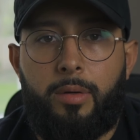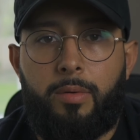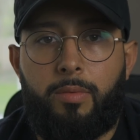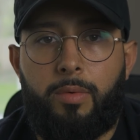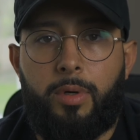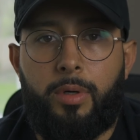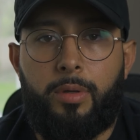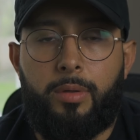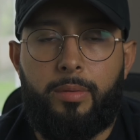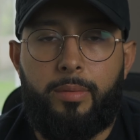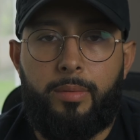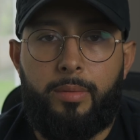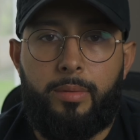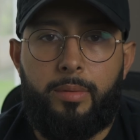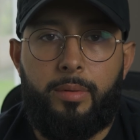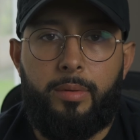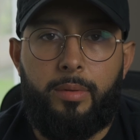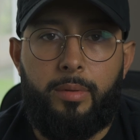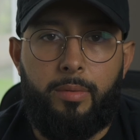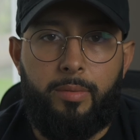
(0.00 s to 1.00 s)
Well,
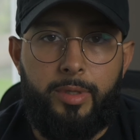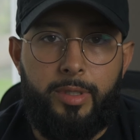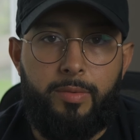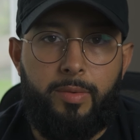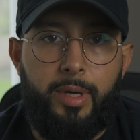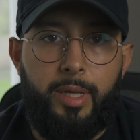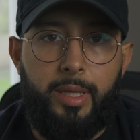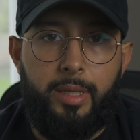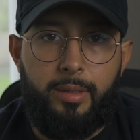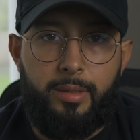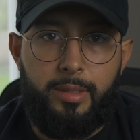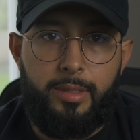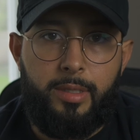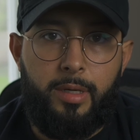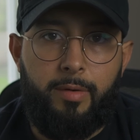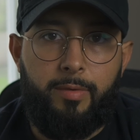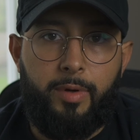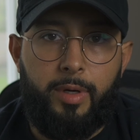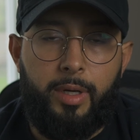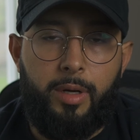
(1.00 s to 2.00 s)
the reason why
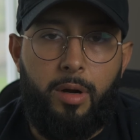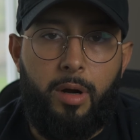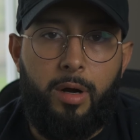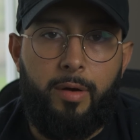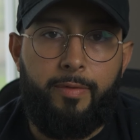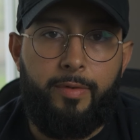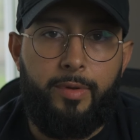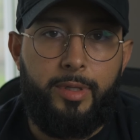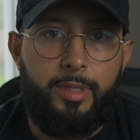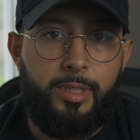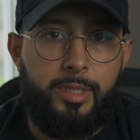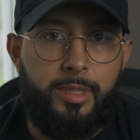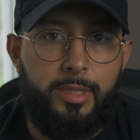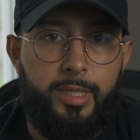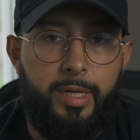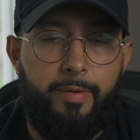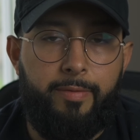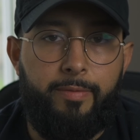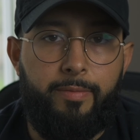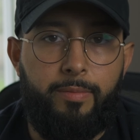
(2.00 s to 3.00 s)
Discover can offer this is because
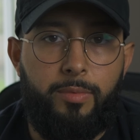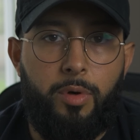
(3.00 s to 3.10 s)
they